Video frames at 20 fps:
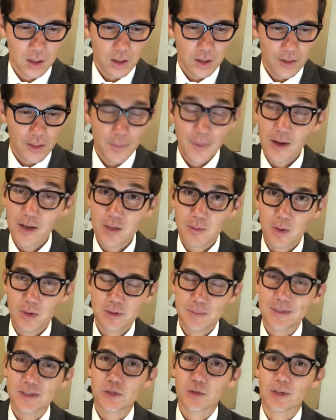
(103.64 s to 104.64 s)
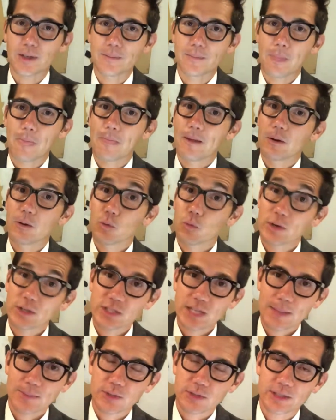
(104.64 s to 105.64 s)
The Buried Bones Mystery. We're at
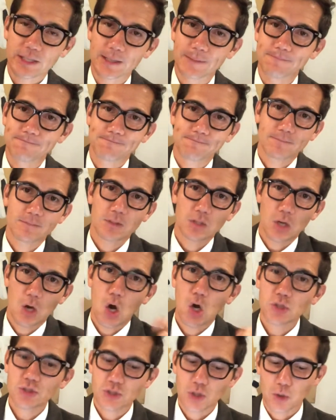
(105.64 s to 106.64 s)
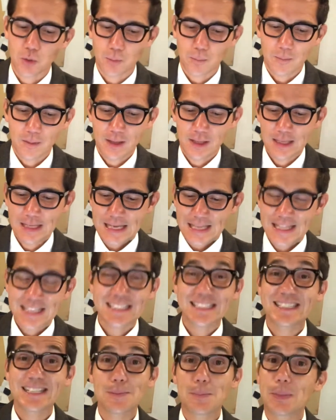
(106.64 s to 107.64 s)
chapter 10. Also, this
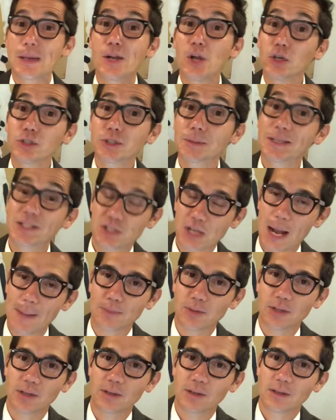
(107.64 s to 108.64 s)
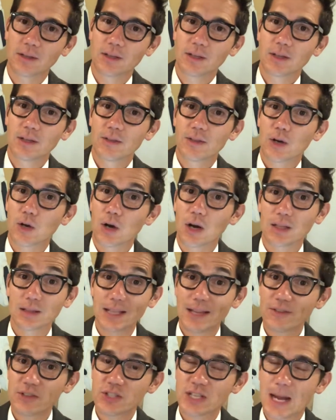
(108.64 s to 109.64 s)
is the penultimate chapter. There are
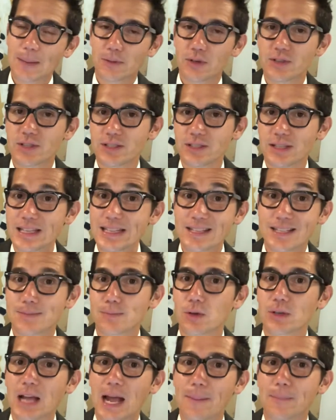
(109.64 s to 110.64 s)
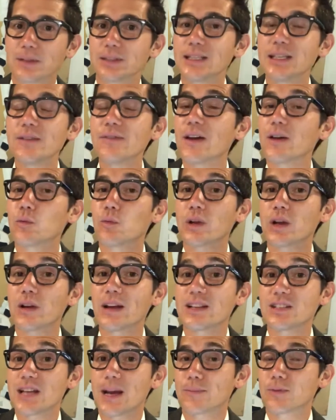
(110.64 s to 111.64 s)
11 chapters in this book, I believe, and we are
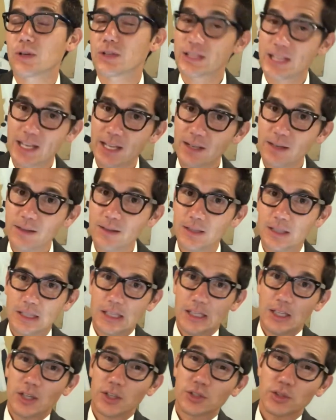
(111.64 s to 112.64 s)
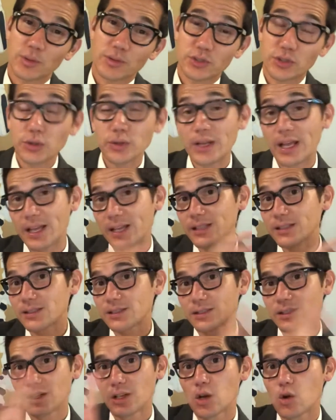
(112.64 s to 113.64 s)
at chapter 10. So in 2
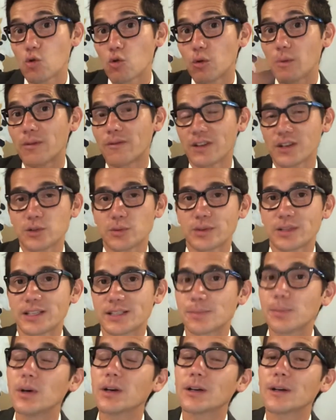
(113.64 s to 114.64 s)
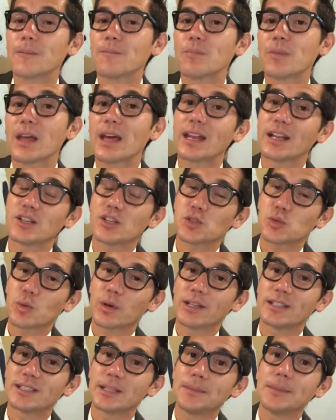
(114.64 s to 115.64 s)
days, we'll be finished with this book, and I just
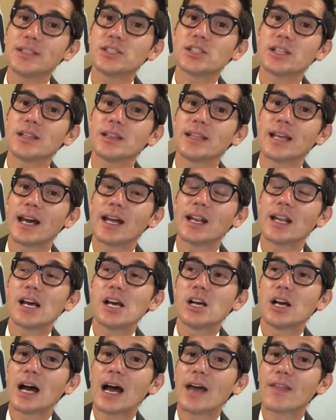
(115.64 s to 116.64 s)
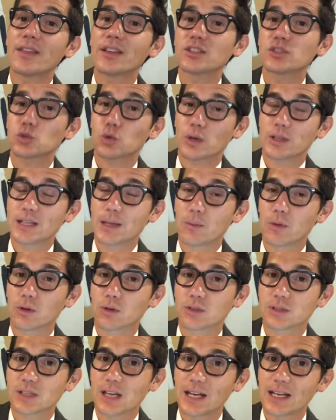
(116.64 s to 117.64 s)
wanted to mention that I think Storytime with
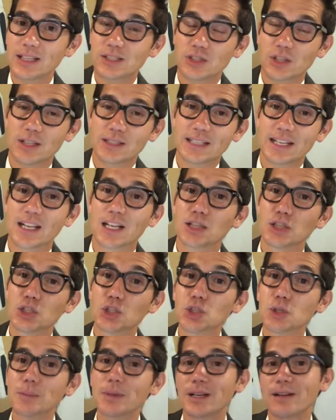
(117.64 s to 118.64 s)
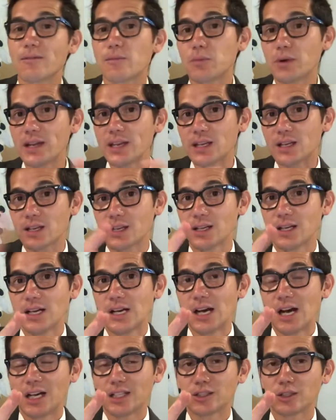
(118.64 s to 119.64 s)
Uncle Scotty is going to take a little bit of a break,
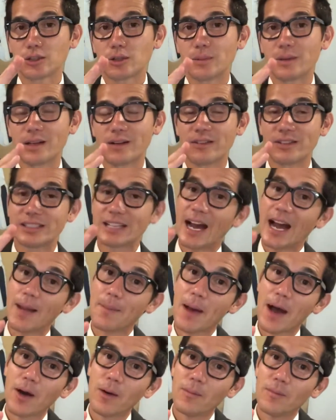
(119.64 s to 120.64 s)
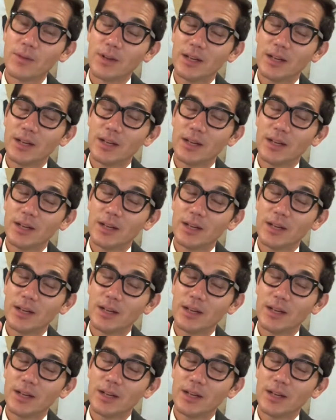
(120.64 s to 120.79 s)
a little bit of a timeout.